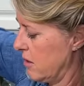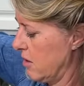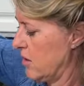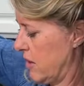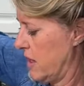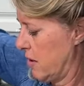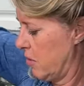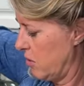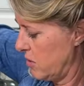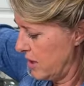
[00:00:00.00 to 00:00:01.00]
Looks like I'm
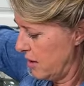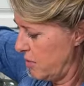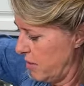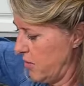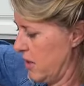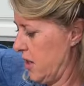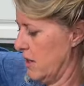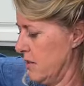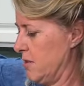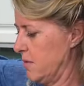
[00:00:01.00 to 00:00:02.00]
almost out of pepper
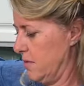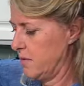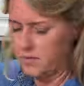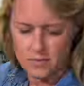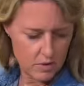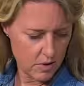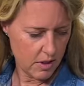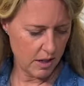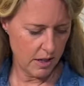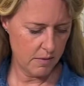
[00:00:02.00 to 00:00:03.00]
here.
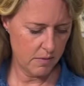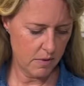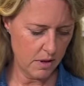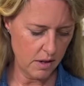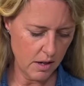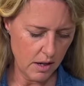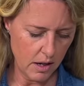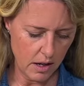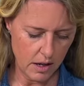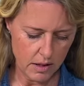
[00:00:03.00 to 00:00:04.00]
Okay.
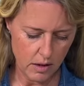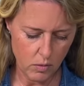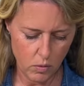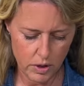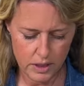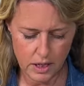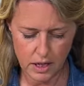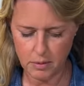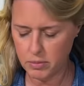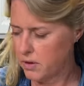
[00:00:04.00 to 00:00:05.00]
And then 1
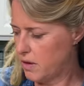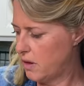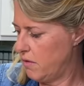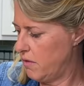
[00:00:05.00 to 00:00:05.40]
cup of